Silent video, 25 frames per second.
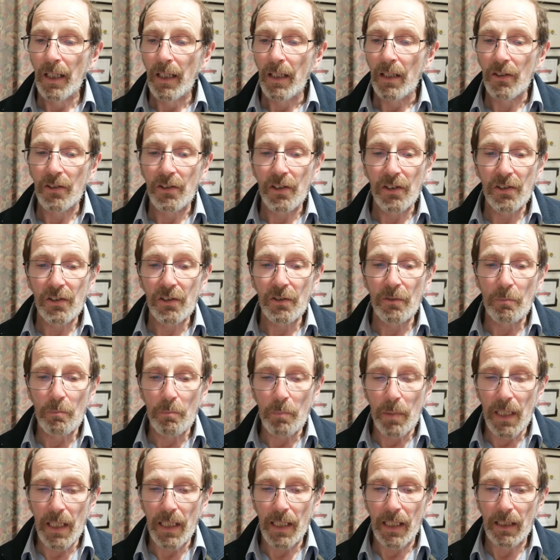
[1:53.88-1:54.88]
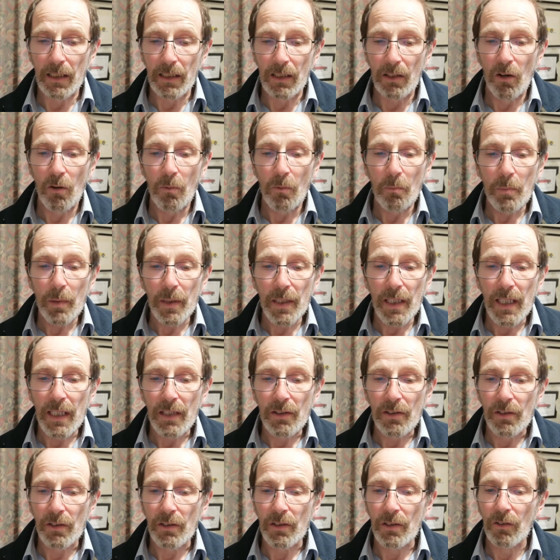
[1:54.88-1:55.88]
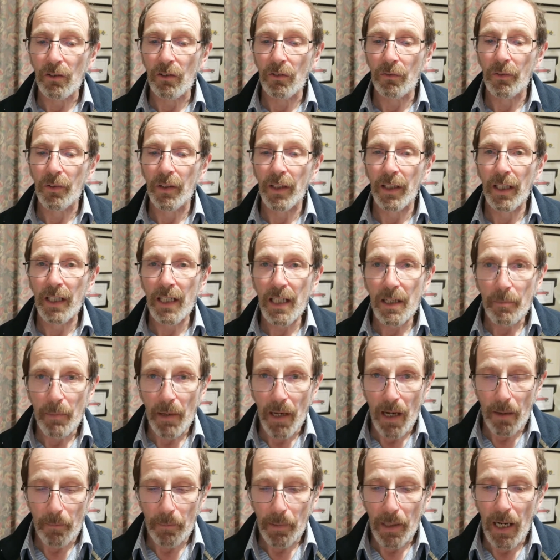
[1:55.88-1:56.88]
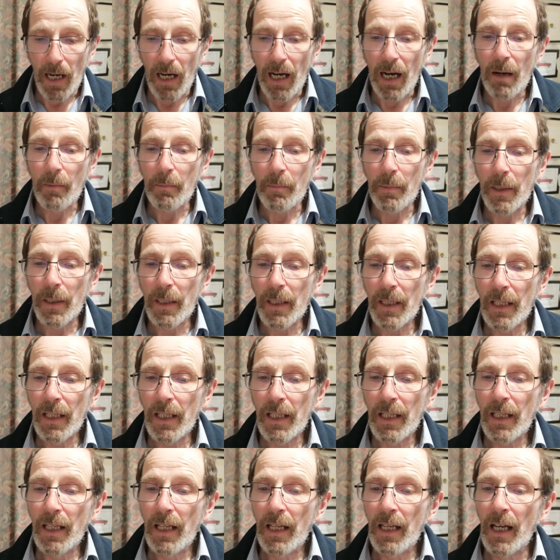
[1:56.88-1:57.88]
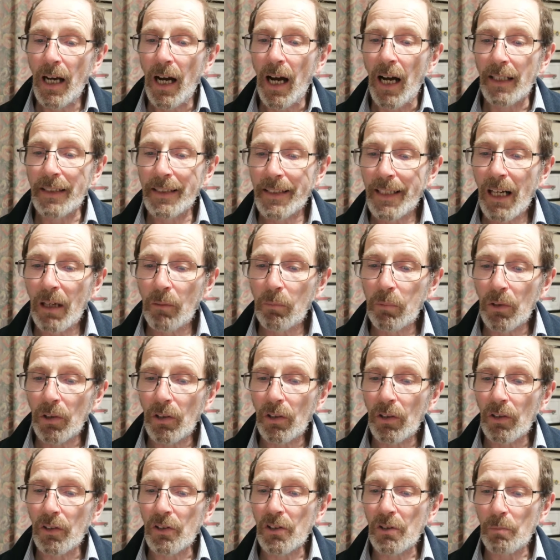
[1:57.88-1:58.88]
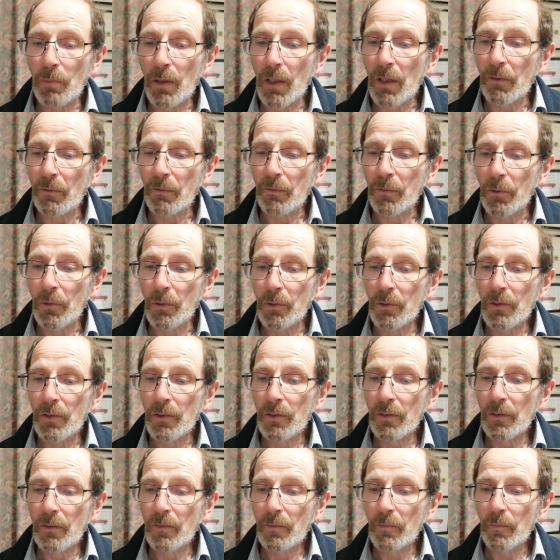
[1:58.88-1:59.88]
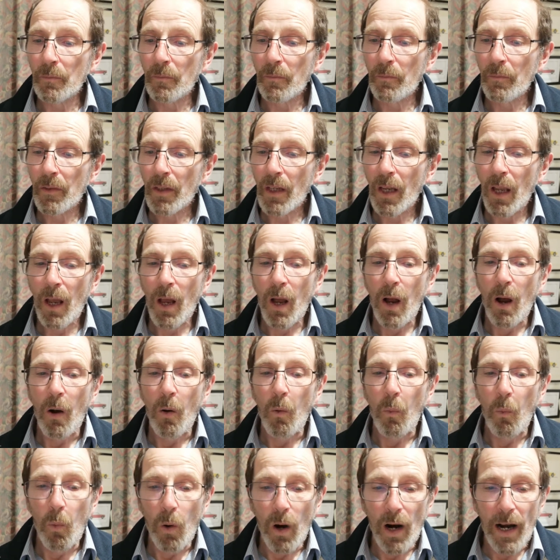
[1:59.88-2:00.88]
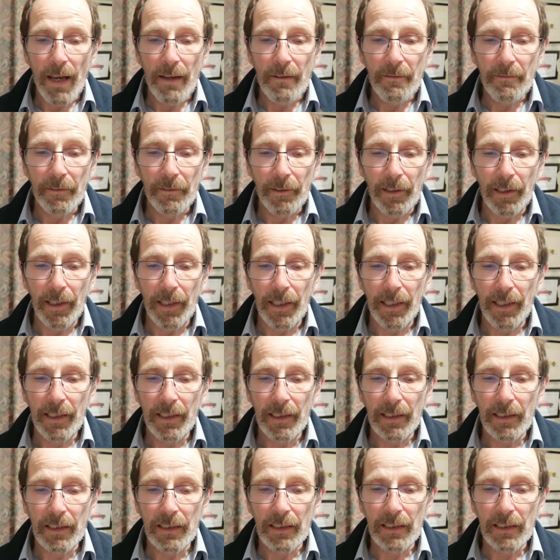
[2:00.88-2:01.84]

The system being a combination of Kinomap app, a tablet or smartphone, Wi-Fi,